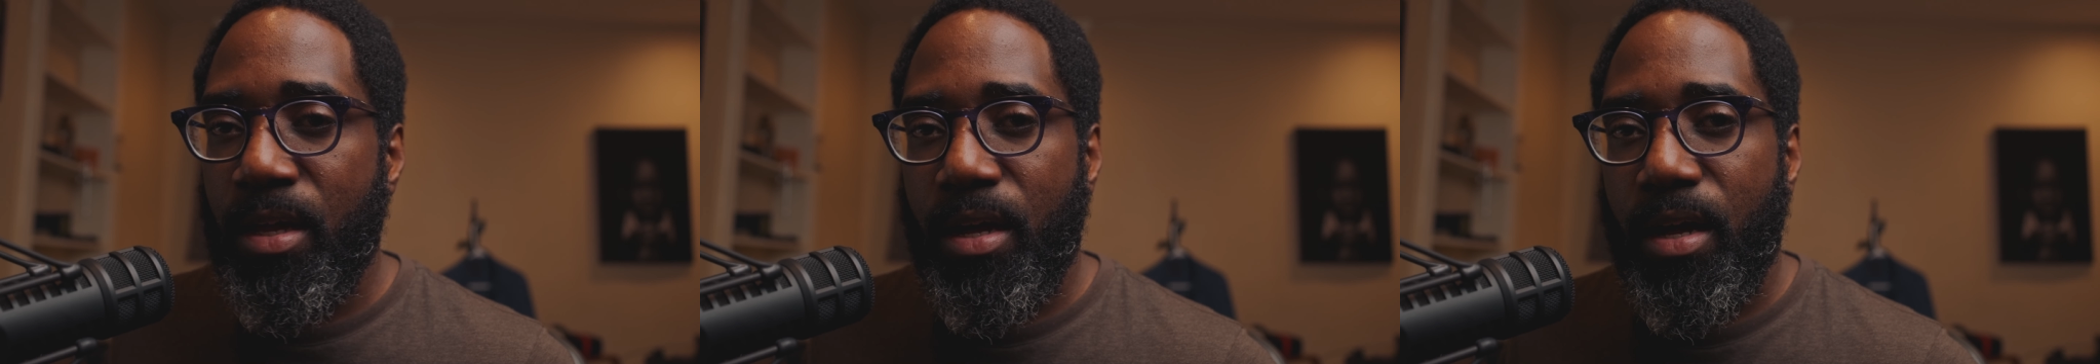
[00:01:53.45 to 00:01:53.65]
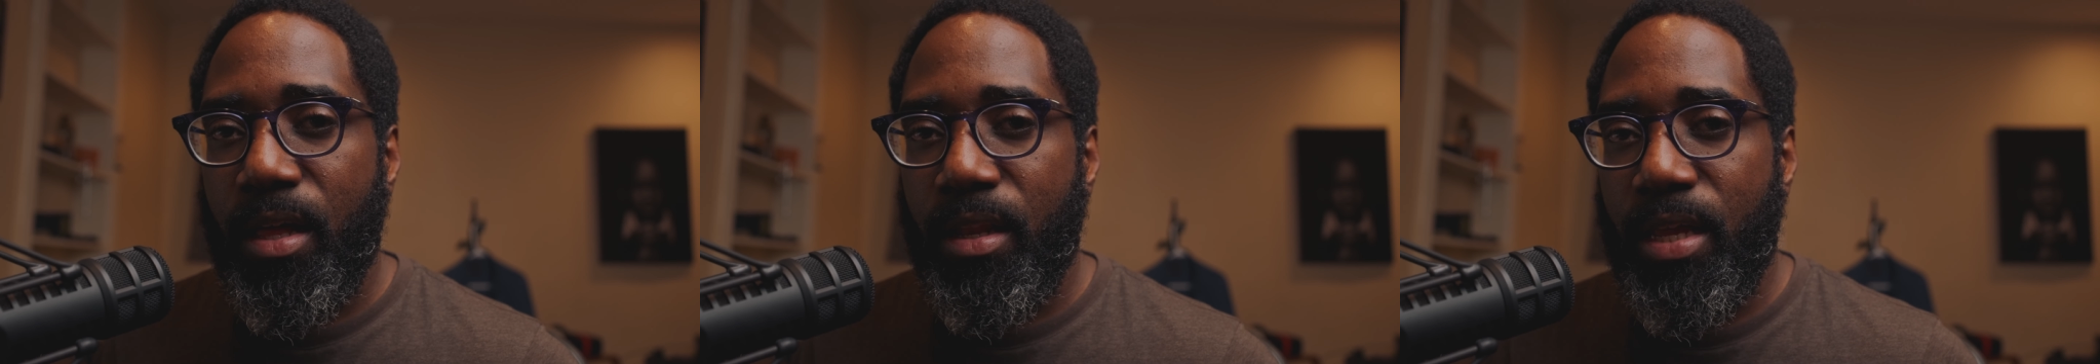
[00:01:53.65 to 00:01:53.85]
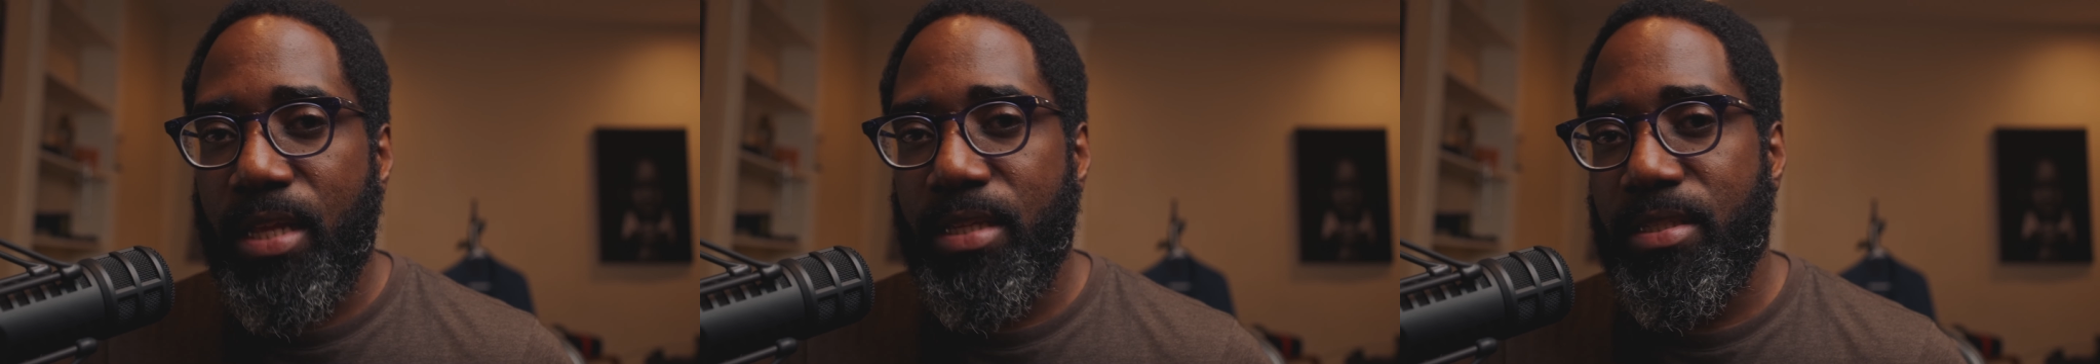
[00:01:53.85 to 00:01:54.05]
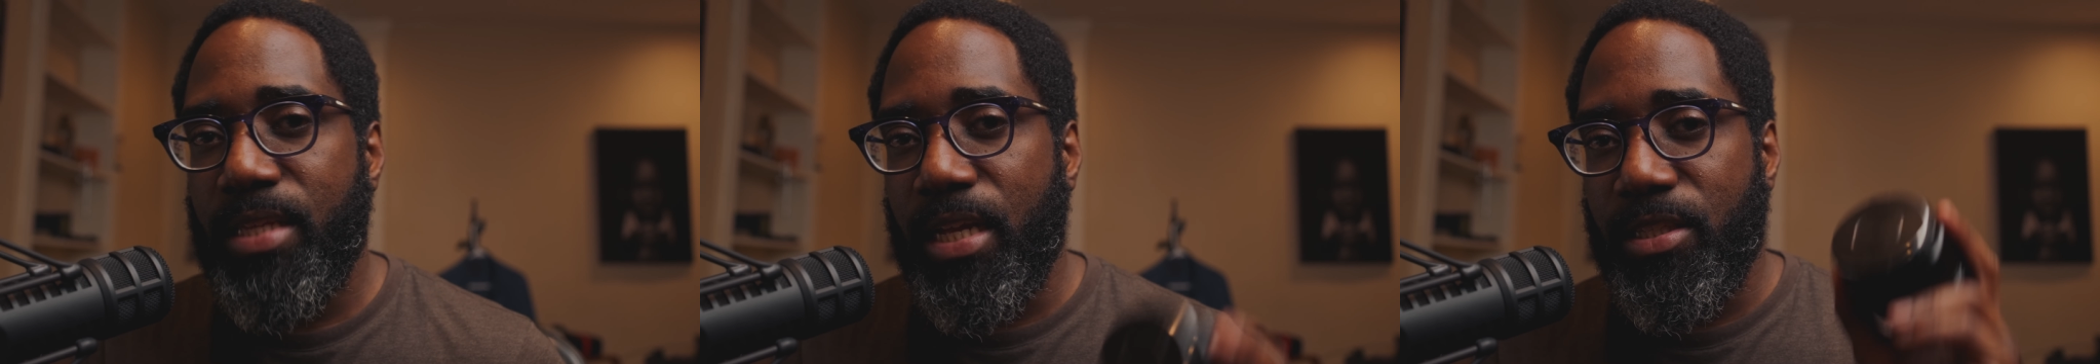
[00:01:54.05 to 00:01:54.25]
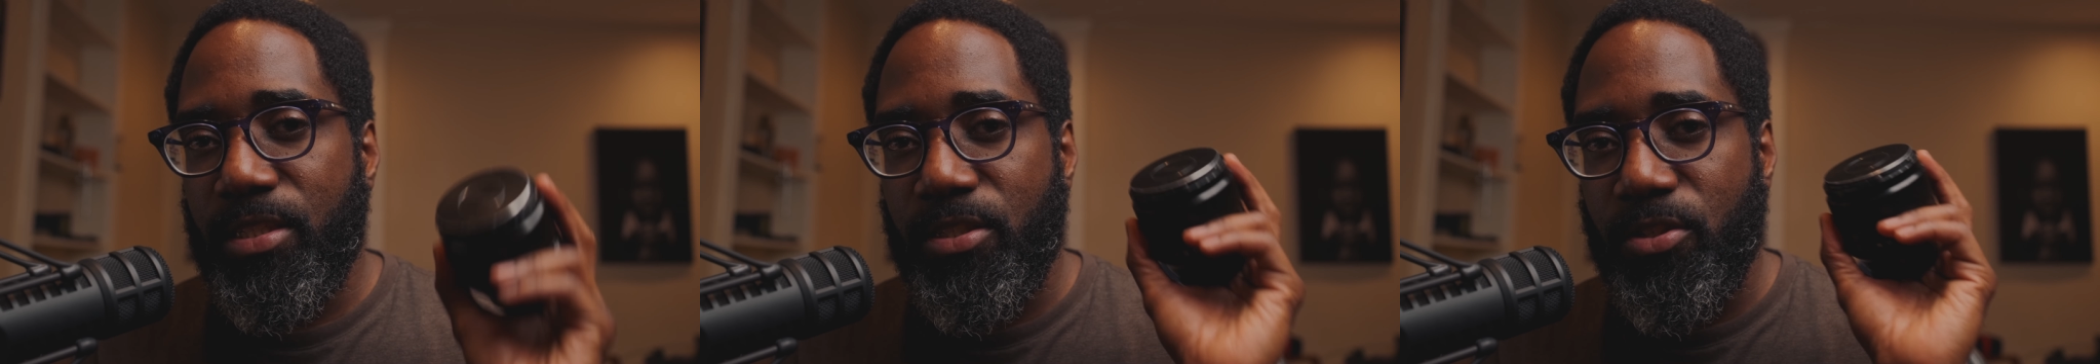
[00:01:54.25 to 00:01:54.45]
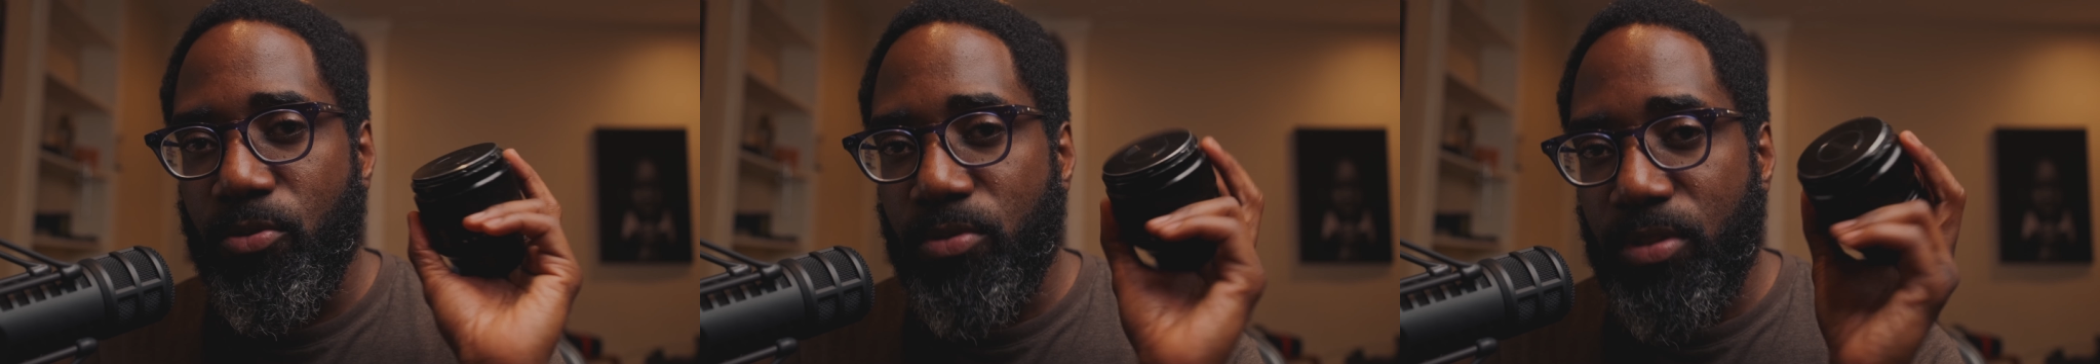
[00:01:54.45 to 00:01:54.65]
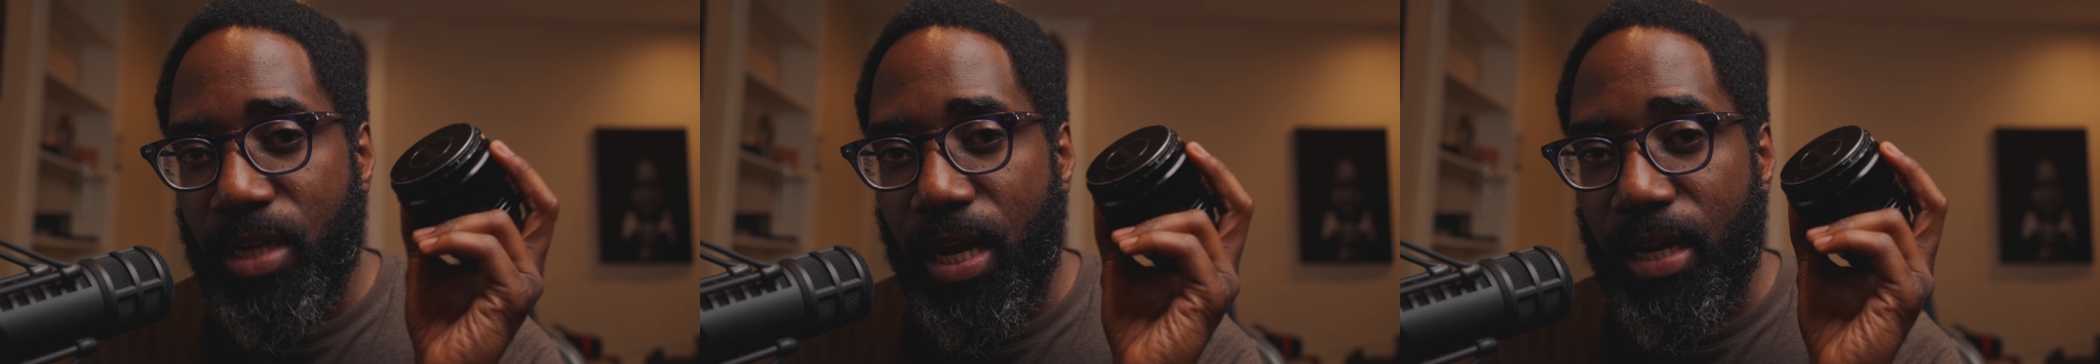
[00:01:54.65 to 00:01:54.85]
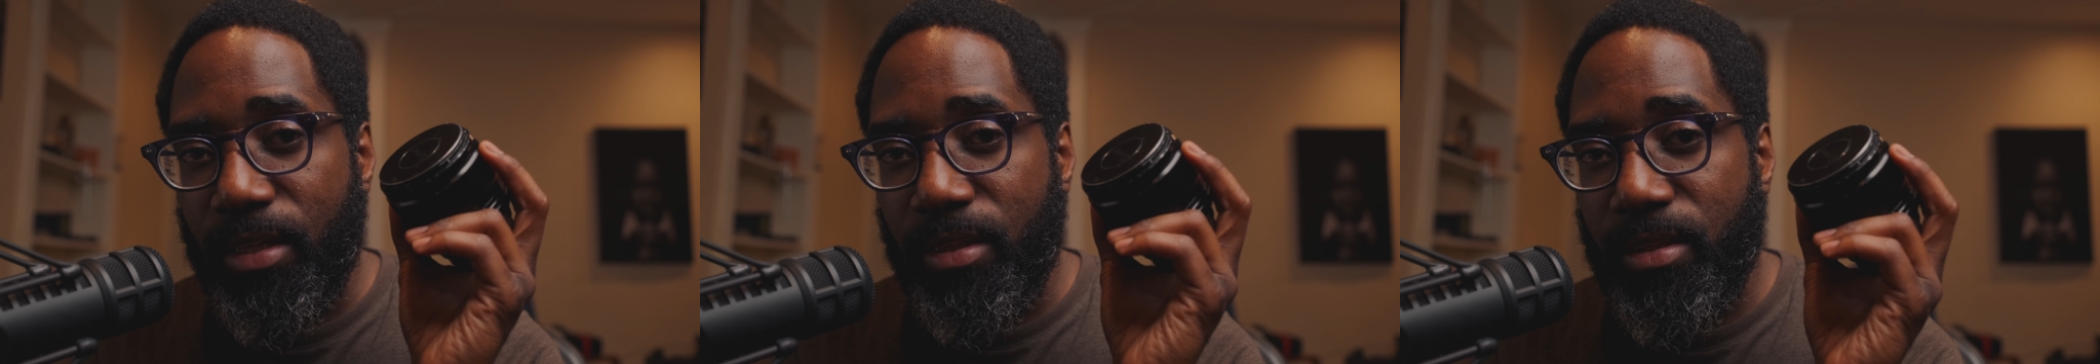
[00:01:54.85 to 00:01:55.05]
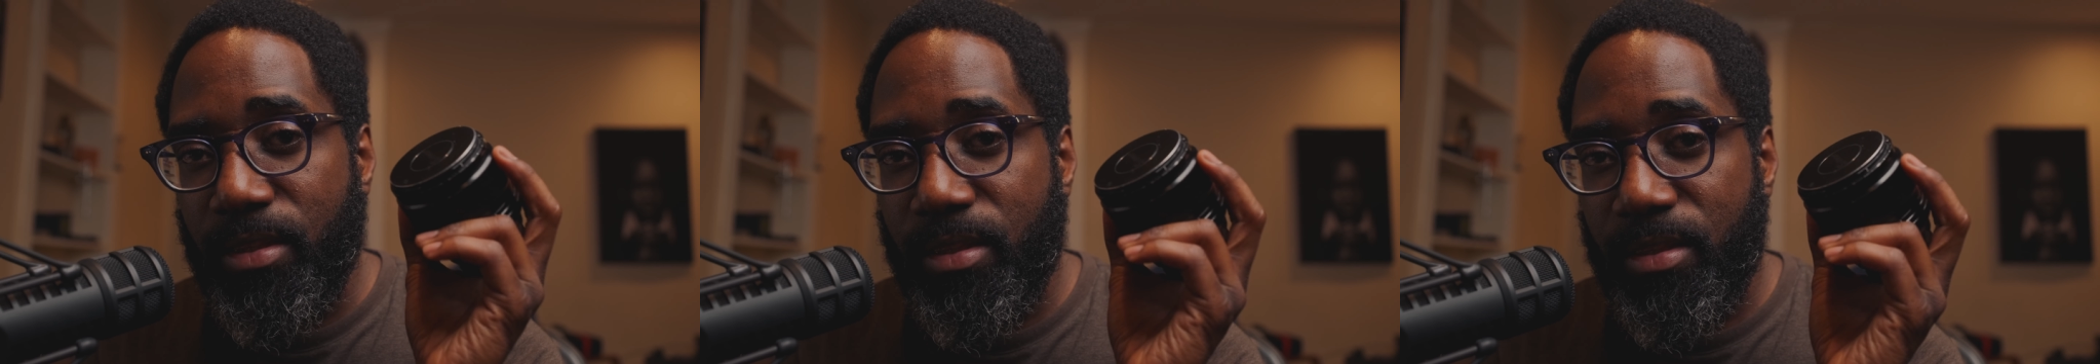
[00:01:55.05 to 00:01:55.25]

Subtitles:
a lens that's so tight,